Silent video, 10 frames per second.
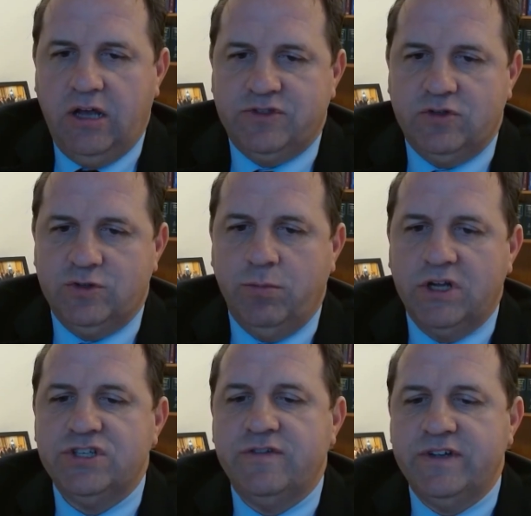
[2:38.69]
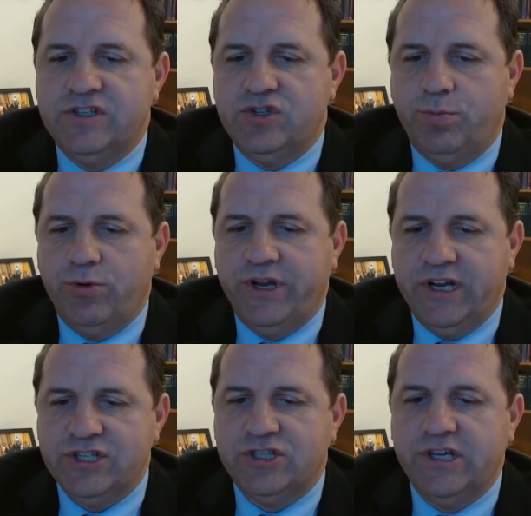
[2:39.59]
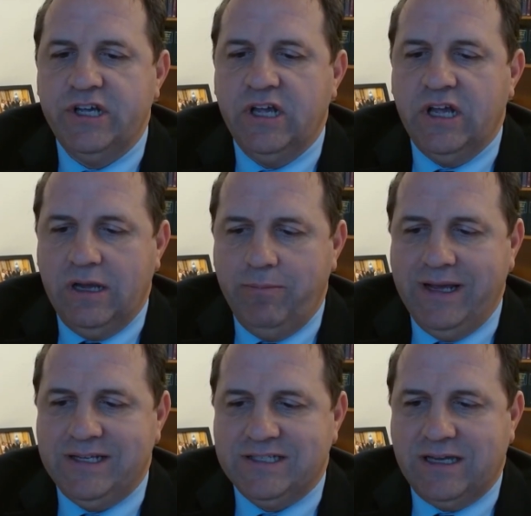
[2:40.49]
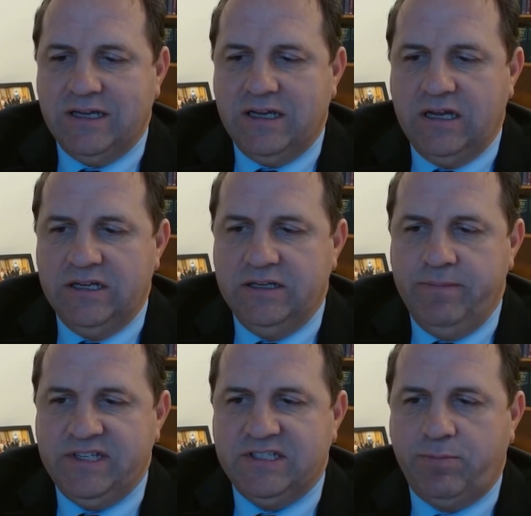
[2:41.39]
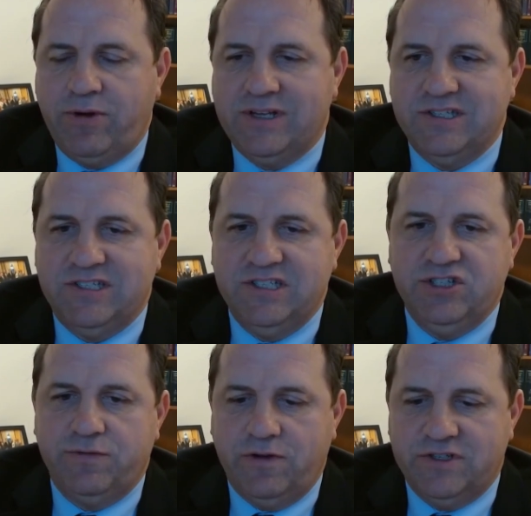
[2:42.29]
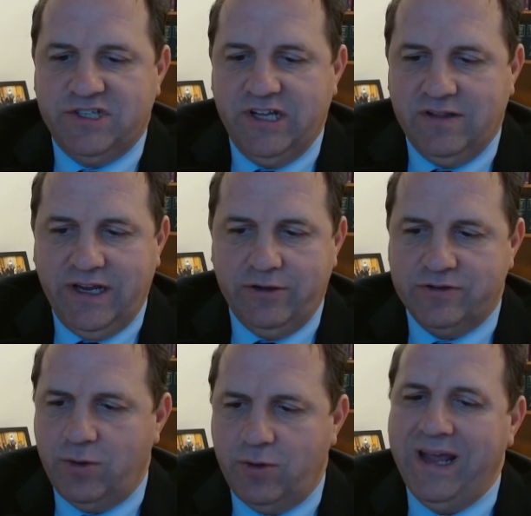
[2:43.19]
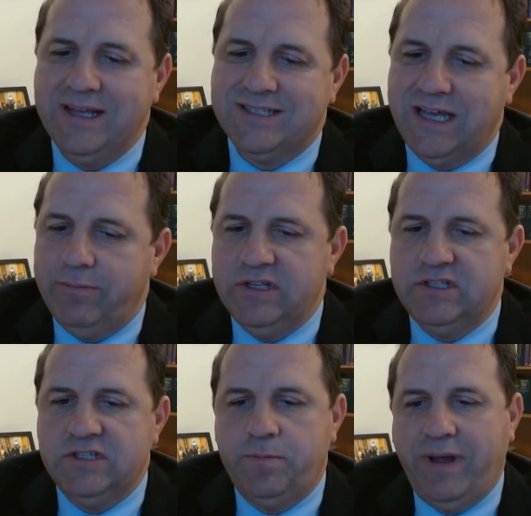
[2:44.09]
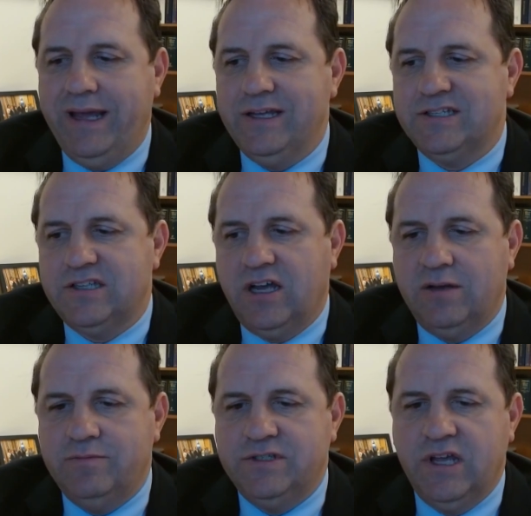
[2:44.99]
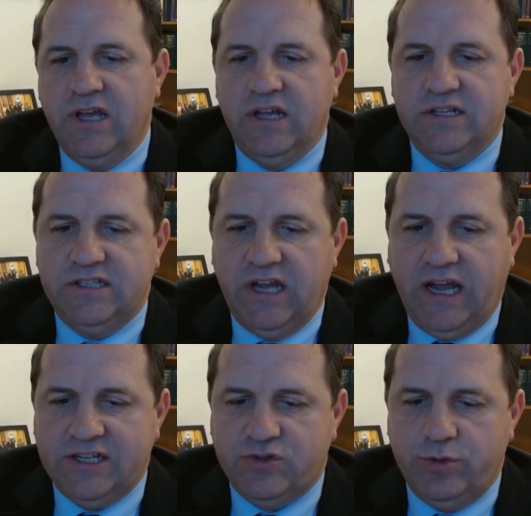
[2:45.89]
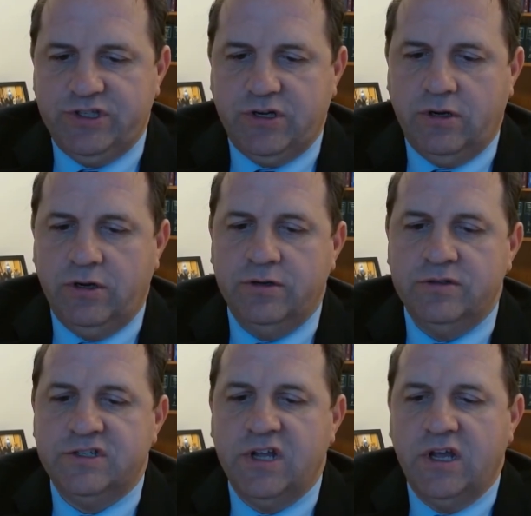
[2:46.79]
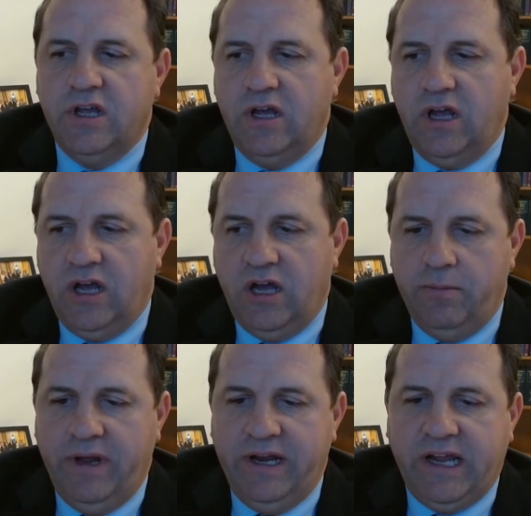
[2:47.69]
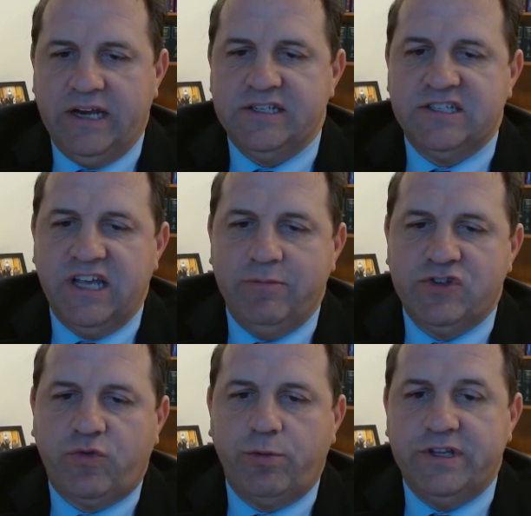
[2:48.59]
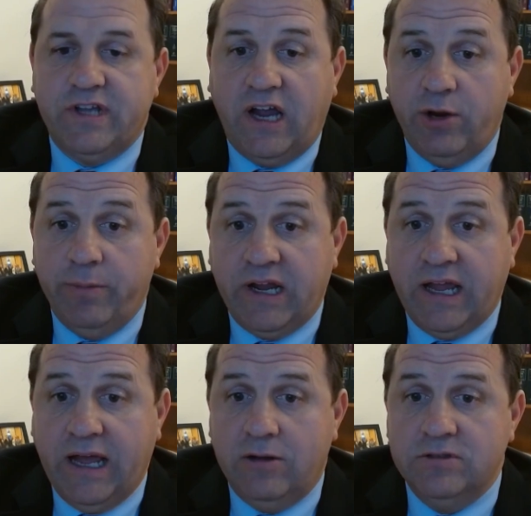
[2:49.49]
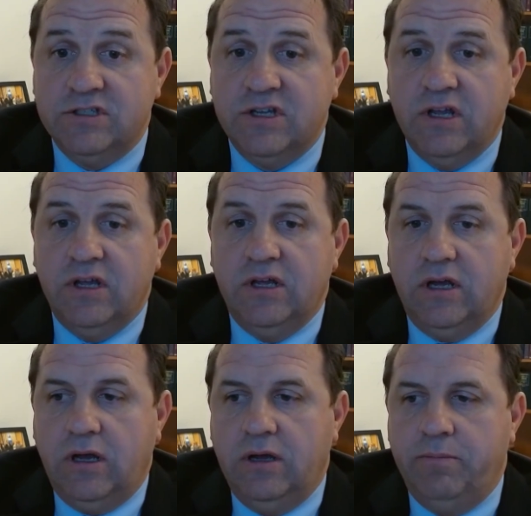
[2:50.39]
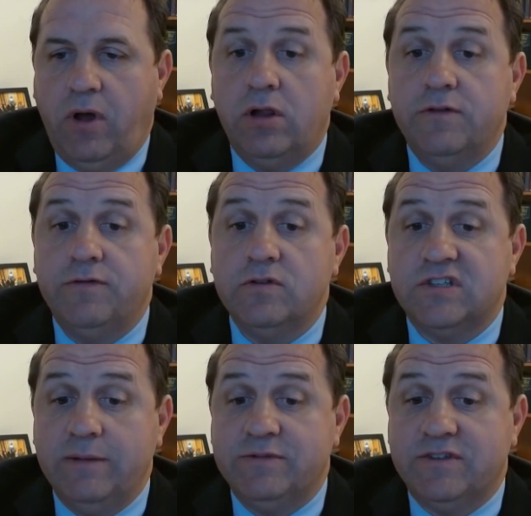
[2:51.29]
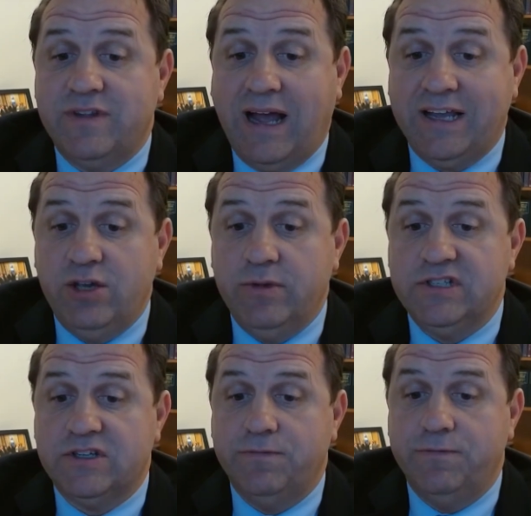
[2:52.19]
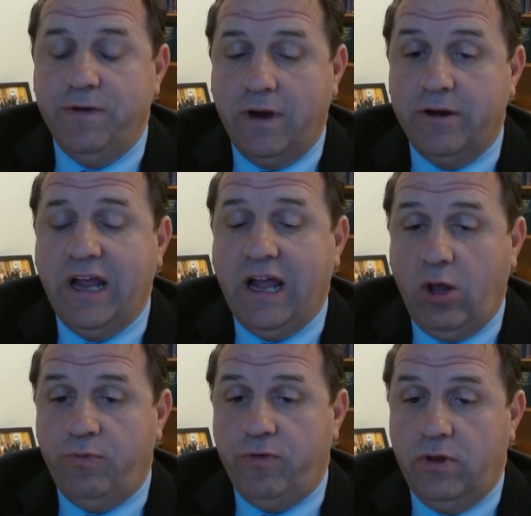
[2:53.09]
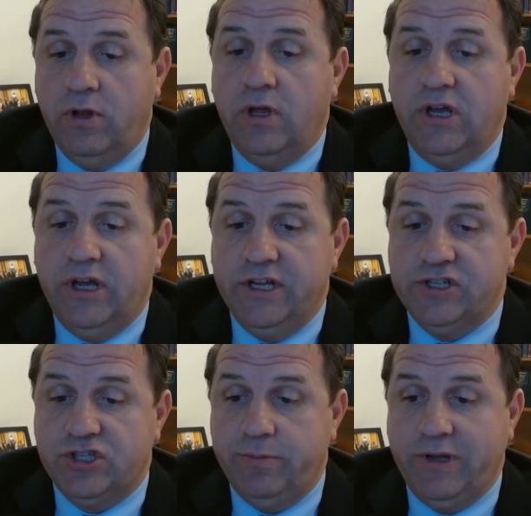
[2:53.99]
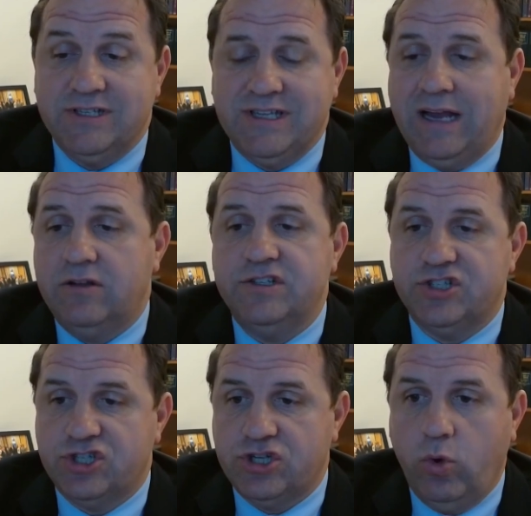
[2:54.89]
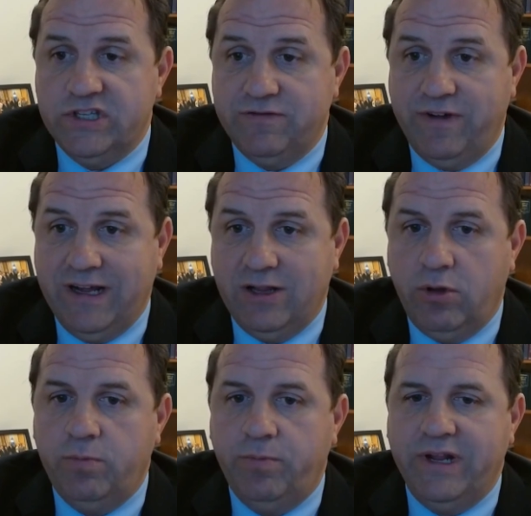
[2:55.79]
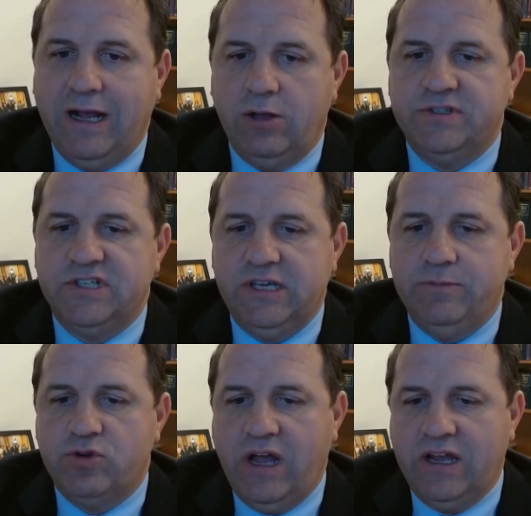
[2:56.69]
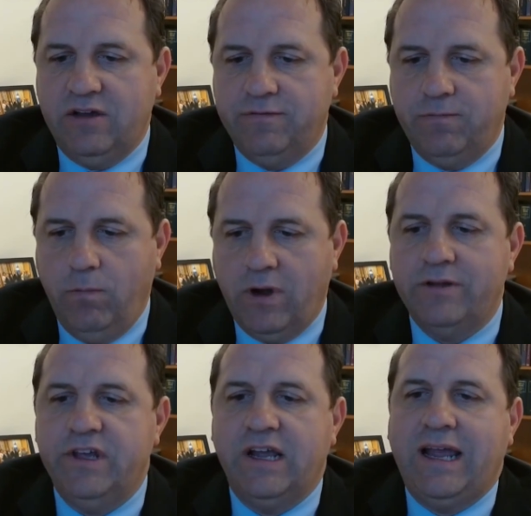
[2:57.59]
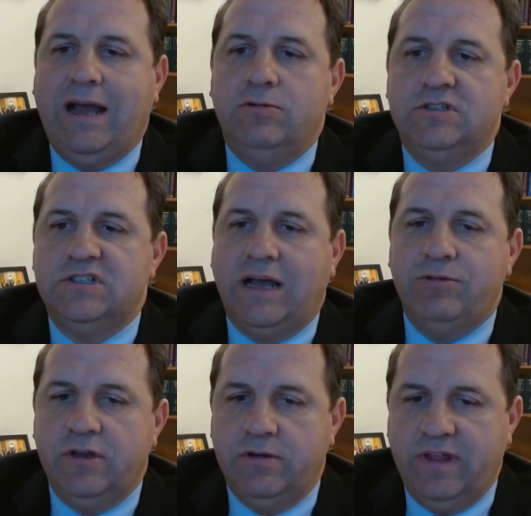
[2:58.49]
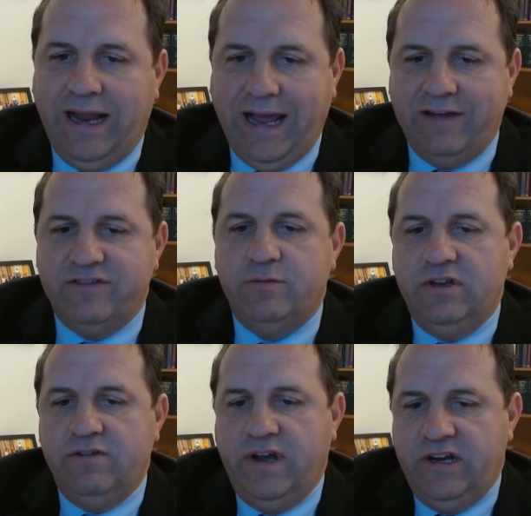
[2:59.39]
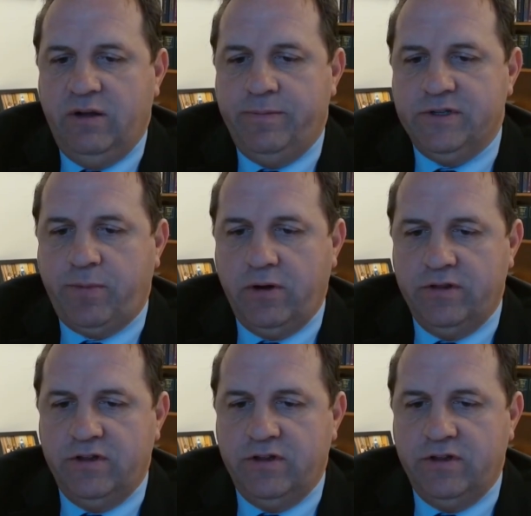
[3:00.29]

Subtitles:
So as much of it as you bring initially makes the process easier for us to get it later. So bank statements, pay stubs, tax returns, any kind of statements for retirement accounts, all of those types of documents are very helpful initially, because not only does it show what's available, but it helps to keep track of what are the accounts out there that have to be divided up as part of the